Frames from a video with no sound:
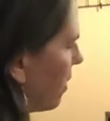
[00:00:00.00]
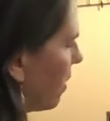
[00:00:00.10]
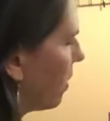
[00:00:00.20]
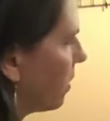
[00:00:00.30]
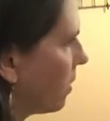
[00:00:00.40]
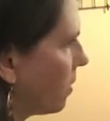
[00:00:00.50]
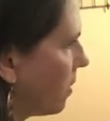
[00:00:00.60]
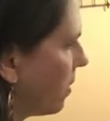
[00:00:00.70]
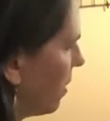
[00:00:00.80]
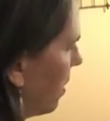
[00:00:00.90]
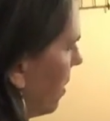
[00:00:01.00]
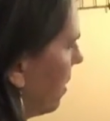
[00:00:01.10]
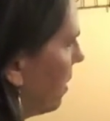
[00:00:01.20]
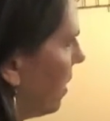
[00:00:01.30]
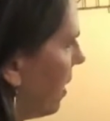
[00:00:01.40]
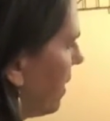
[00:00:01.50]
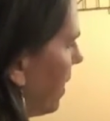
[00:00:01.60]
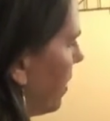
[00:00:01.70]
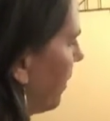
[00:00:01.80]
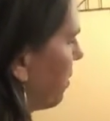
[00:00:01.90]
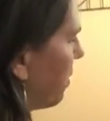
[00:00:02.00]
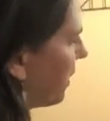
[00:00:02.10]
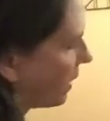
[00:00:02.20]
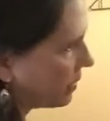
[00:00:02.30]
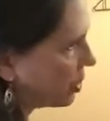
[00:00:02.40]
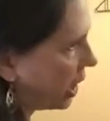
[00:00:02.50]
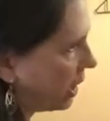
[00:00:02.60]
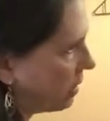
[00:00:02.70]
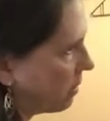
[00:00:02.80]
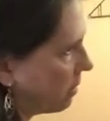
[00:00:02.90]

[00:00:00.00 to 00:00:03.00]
and then you have to move down to G.